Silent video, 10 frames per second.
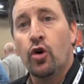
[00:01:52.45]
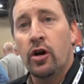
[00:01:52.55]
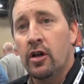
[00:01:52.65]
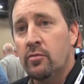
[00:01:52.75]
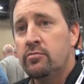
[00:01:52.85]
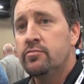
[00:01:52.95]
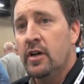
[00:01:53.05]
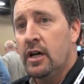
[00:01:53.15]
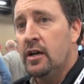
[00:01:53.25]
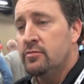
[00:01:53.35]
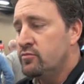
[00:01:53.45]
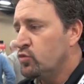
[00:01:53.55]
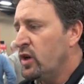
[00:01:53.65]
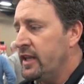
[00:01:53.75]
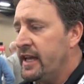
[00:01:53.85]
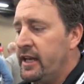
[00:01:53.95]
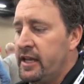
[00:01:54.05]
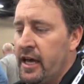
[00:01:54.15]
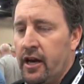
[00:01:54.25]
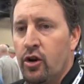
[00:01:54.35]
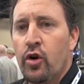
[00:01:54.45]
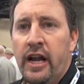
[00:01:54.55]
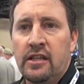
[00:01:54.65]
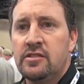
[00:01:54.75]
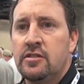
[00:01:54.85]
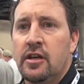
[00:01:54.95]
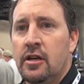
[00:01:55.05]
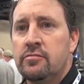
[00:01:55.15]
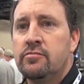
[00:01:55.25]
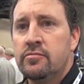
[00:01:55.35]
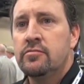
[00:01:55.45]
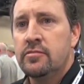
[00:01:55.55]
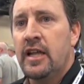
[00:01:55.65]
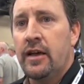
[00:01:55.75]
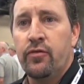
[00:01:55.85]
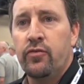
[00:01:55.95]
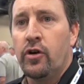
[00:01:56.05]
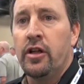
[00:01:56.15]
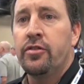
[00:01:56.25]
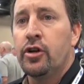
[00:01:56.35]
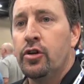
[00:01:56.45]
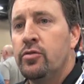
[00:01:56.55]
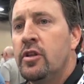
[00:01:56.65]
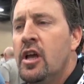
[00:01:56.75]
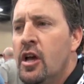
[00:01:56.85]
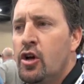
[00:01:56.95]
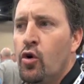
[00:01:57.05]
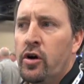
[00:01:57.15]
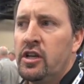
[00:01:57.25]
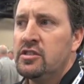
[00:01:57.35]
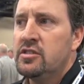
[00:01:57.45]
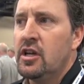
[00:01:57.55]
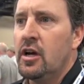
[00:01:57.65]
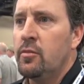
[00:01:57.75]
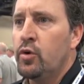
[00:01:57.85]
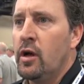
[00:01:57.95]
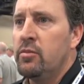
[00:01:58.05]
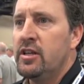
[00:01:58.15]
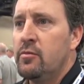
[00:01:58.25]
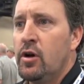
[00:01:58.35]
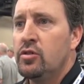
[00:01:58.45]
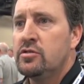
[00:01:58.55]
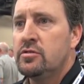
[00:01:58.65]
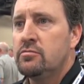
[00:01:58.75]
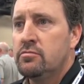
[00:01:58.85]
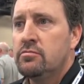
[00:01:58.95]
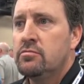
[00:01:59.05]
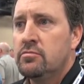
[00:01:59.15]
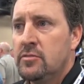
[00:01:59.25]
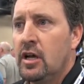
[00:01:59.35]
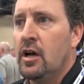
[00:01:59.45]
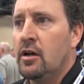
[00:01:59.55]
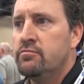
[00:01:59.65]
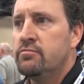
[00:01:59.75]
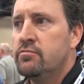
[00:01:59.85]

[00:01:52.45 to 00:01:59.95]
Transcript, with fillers: sorghum, uh, really any kind of grains uh, they've run through. Corn is uh, probably the most uh,